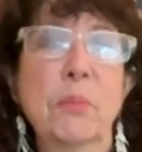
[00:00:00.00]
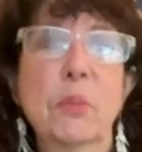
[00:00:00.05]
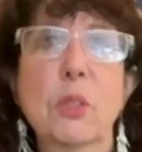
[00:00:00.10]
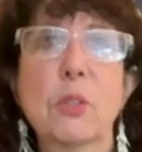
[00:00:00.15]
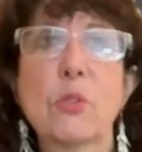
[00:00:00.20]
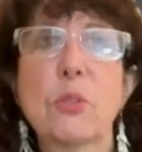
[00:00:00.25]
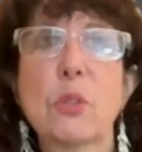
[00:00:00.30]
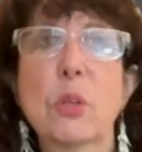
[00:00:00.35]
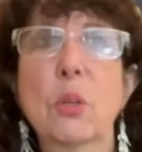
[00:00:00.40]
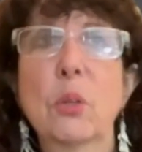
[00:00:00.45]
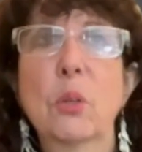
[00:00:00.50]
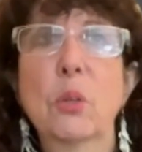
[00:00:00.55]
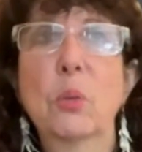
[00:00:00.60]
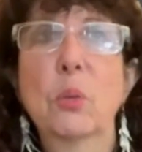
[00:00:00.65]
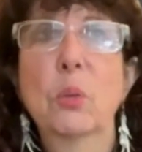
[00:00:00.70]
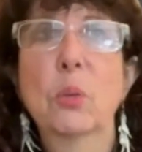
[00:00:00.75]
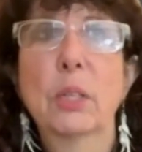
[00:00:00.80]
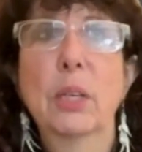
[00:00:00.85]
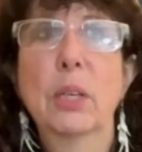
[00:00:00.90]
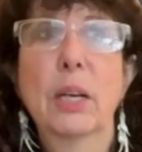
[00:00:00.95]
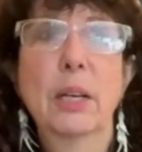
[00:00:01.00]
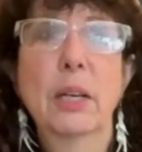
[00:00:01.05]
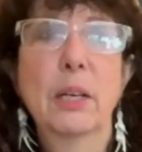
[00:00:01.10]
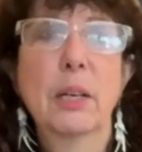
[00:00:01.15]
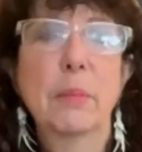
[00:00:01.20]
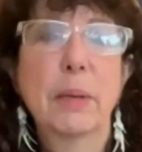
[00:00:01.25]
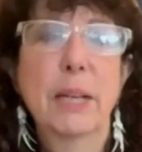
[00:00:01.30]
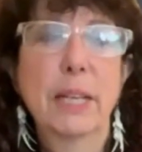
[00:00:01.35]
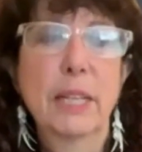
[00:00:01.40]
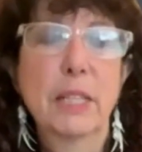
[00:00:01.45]
So
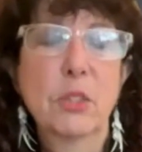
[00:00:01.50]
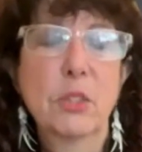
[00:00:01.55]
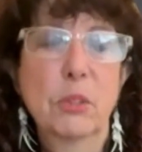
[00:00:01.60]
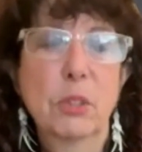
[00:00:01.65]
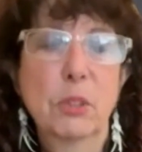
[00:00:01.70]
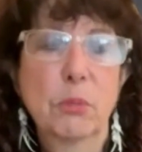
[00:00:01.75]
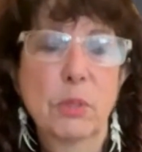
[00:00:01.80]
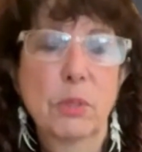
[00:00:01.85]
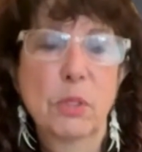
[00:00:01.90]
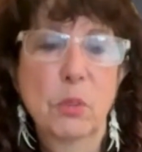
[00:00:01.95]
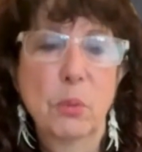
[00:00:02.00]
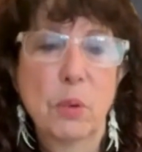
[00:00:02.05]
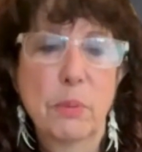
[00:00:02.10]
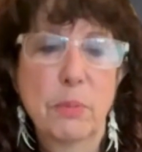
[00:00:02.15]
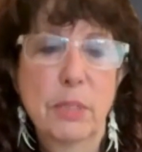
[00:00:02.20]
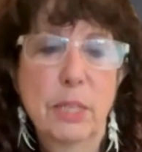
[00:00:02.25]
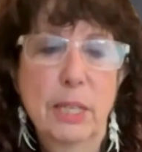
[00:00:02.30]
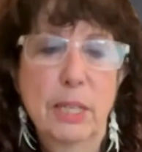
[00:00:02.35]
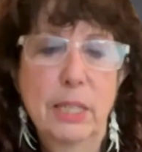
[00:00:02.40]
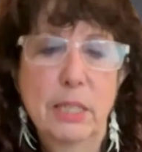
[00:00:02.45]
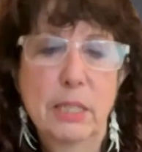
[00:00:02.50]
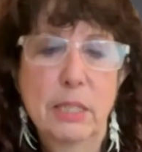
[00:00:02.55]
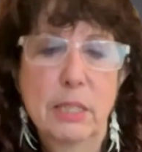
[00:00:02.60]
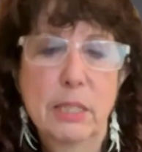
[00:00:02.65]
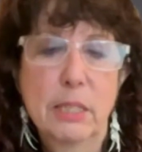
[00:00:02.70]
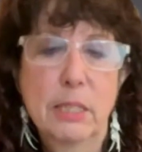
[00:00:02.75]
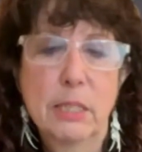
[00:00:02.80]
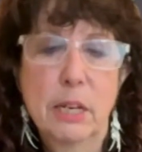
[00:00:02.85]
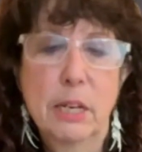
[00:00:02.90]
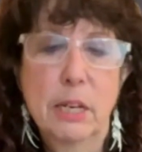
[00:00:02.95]
I guess the reason why I'm saying this
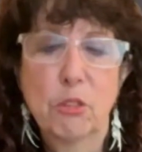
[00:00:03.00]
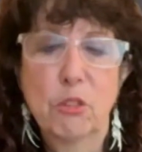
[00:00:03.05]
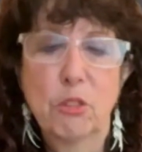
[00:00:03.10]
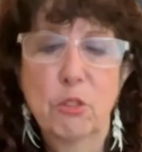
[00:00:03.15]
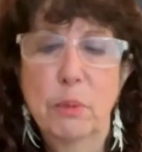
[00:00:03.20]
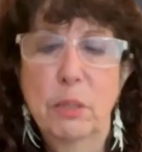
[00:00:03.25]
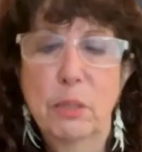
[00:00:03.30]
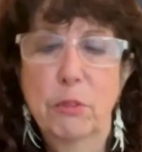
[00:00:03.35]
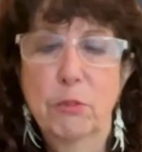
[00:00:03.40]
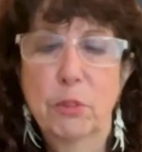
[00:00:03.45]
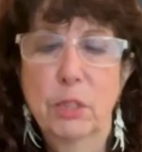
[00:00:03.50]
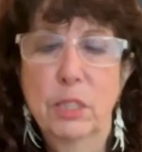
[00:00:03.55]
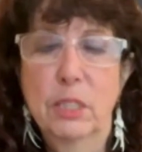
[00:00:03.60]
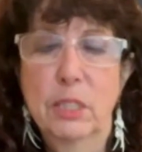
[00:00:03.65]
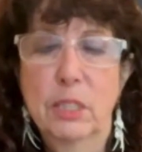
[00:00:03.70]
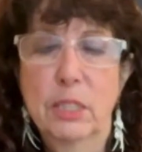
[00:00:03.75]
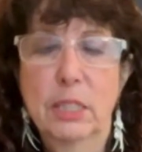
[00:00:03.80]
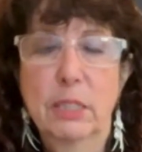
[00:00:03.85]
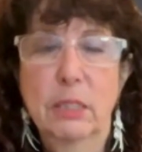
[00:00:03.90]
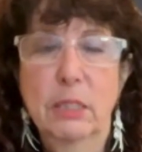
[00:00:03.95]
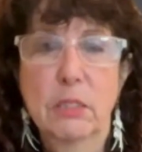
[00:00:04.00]
is never be afraid to take the